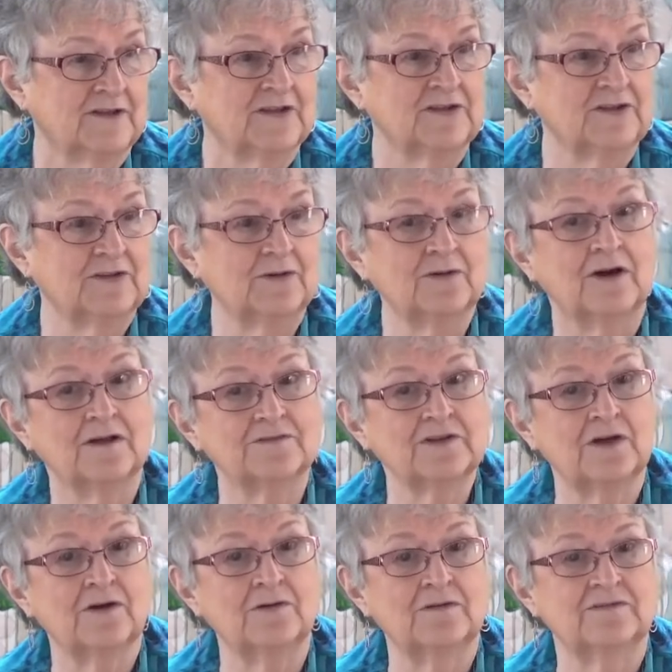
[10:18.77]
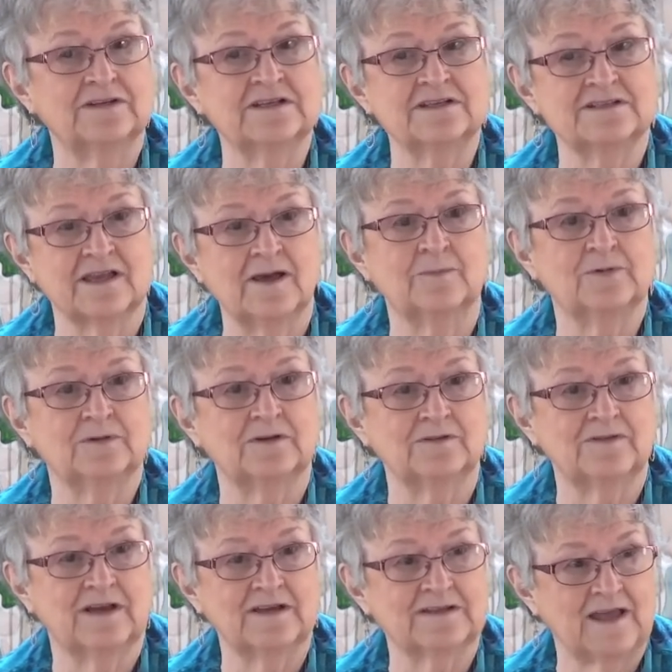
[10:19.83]
you all know of an example
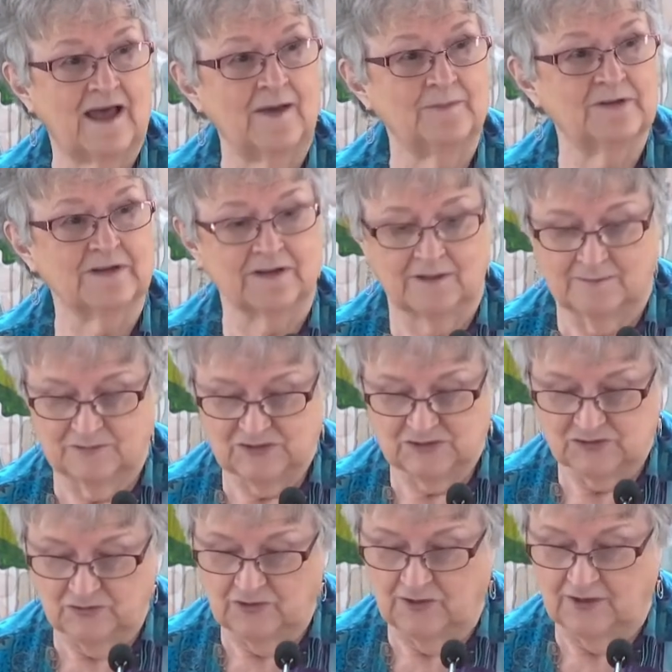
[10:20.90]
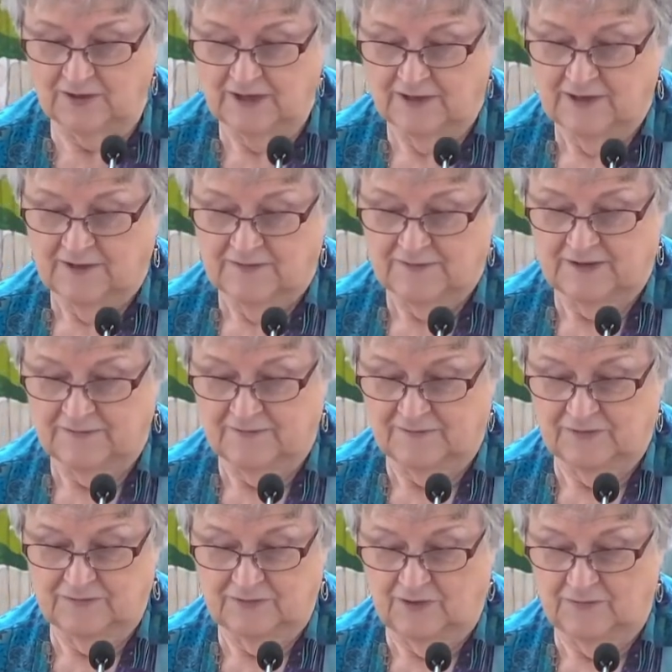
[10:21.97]
of that happening. I'm sure that
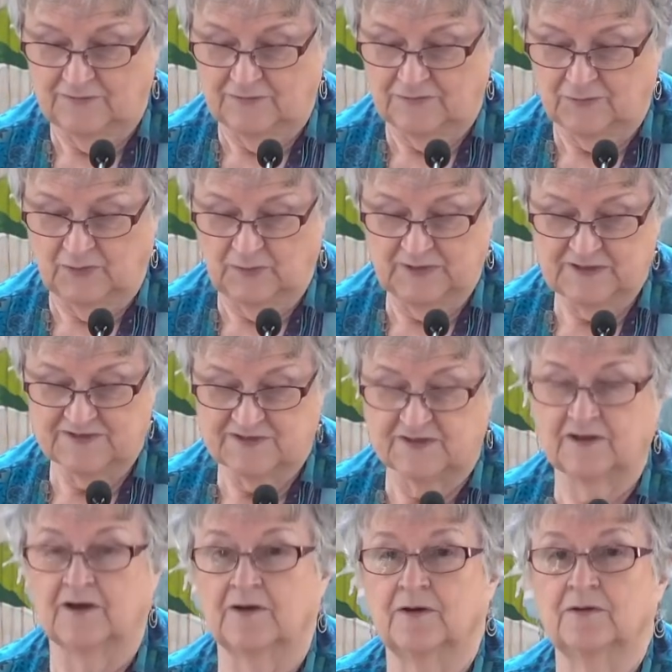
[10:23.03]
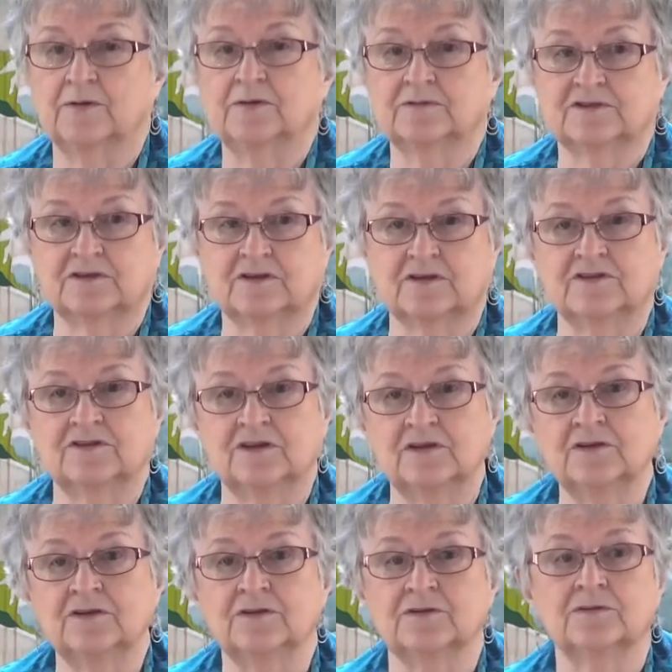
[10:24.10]
you know that 3 weeks ago, to
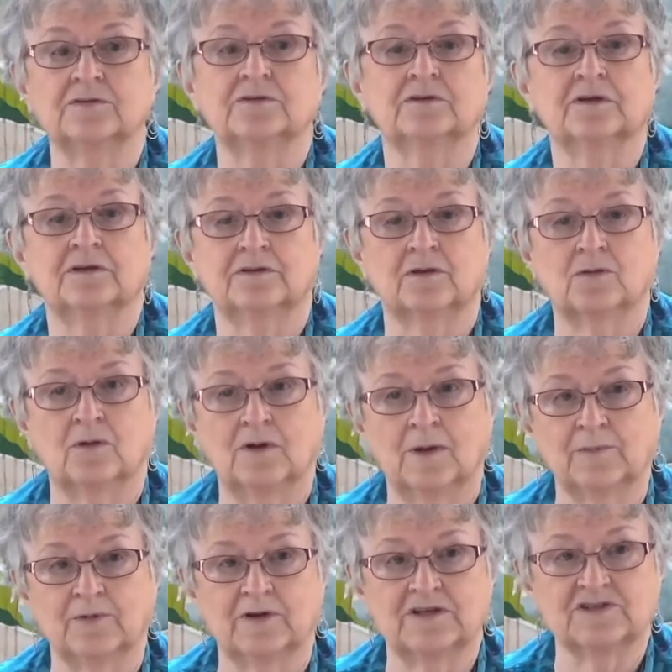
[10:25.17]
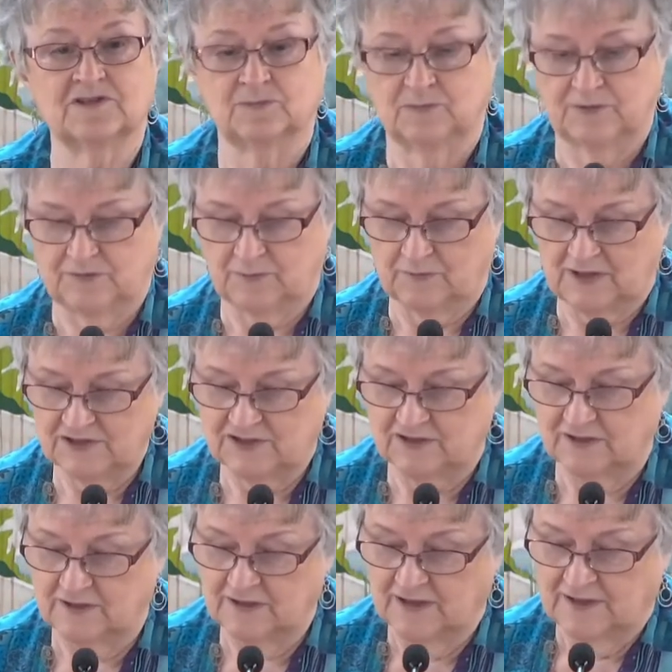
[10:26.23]
continue the cooperation with
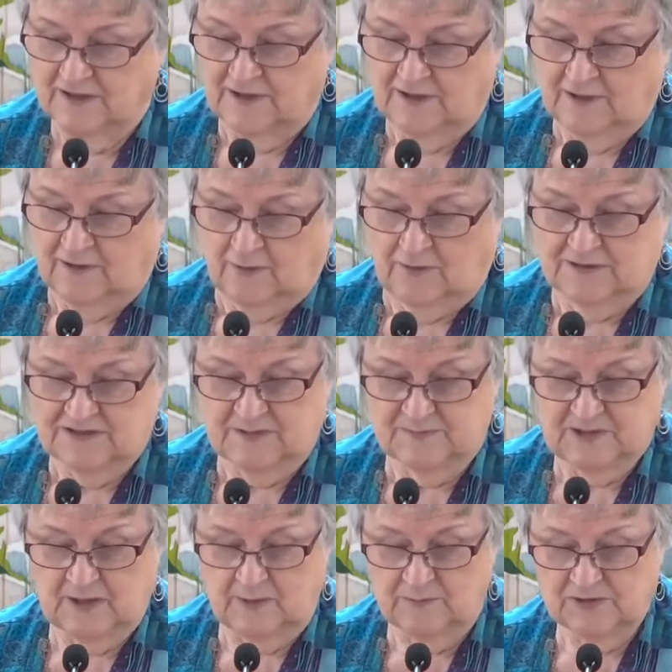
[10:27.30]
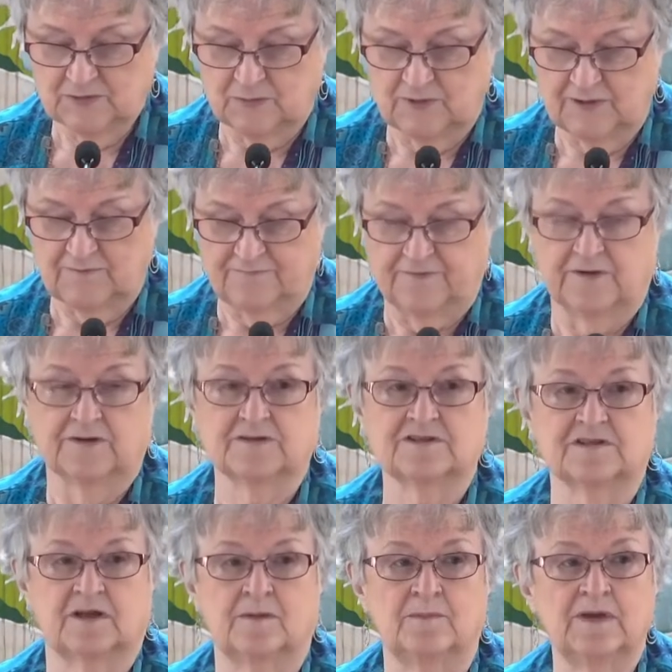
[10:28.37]
Russia, on September
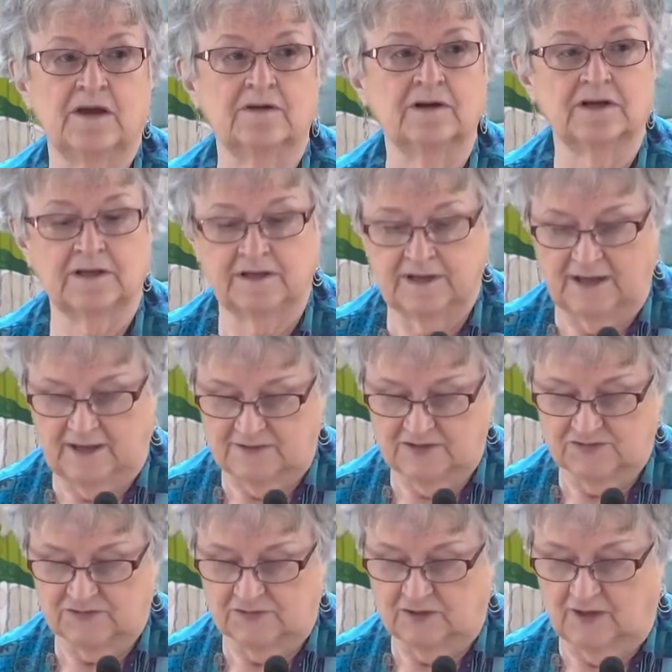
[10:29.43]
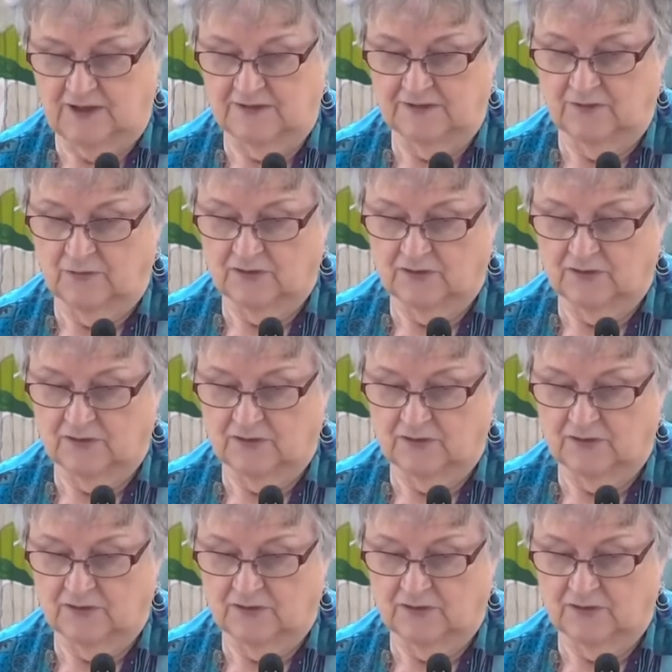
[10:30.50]
21st, American astronaut